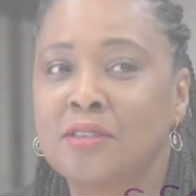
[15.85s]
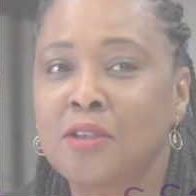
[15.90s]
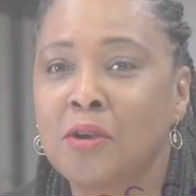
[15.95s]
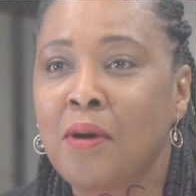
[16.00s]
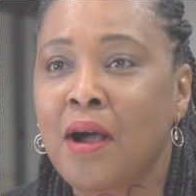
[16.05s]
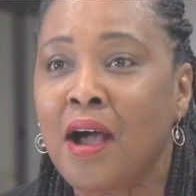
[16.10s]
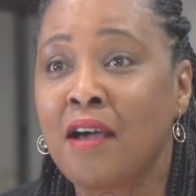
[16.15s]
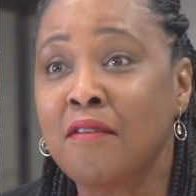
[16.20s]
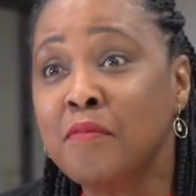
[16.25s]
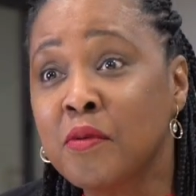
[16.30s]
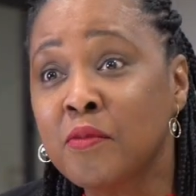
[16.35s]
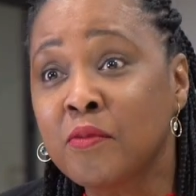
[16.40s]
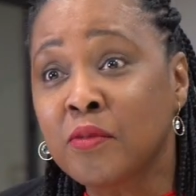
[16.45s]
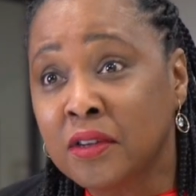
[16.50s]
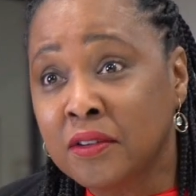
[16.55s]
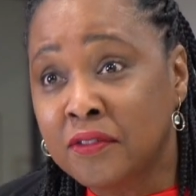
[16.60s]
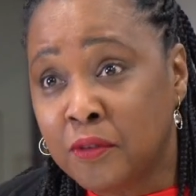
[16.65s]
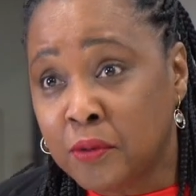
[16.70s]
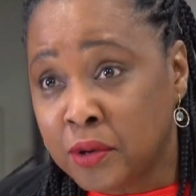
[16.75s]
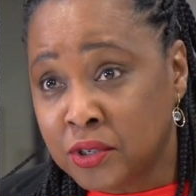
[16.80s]
So I've been
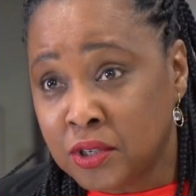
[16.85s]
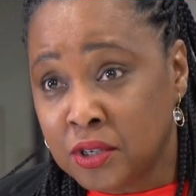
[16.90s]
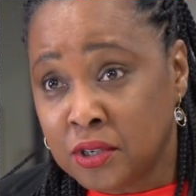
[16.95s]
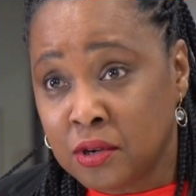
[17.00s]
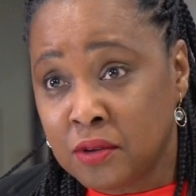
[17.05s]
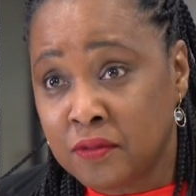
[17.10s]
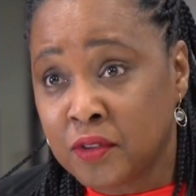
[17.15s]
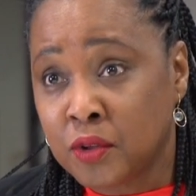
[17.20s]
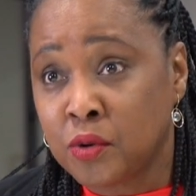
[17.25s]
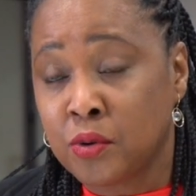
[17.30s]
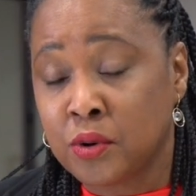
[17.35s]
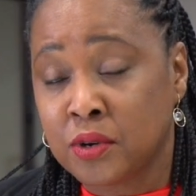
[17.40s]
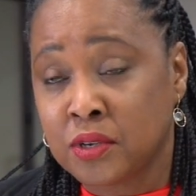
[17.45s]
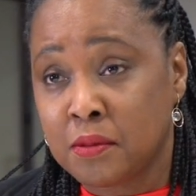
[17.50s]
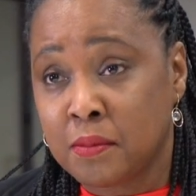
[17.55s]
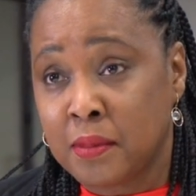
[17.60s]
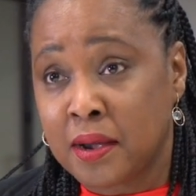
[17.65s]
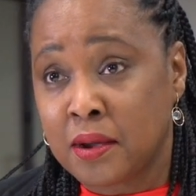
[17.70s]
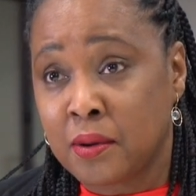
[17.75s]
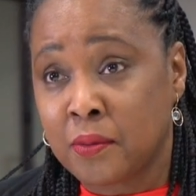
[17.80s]
really fortunate over the course
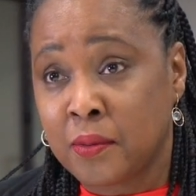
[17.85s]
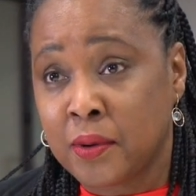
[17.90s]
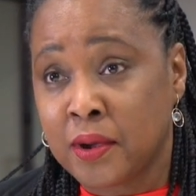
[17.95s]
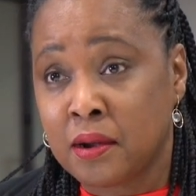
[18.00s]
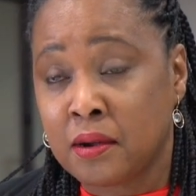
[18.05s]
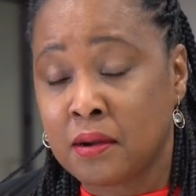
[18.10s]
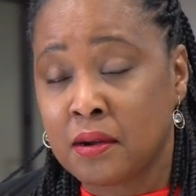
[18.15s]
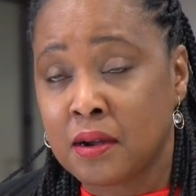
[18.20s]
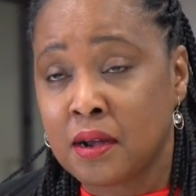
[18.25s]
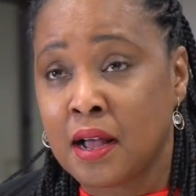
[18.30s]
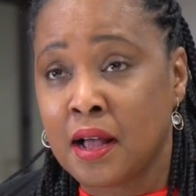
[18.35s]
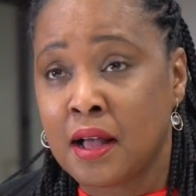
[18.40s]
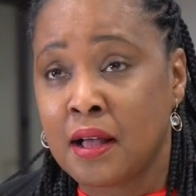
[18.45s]
of my career.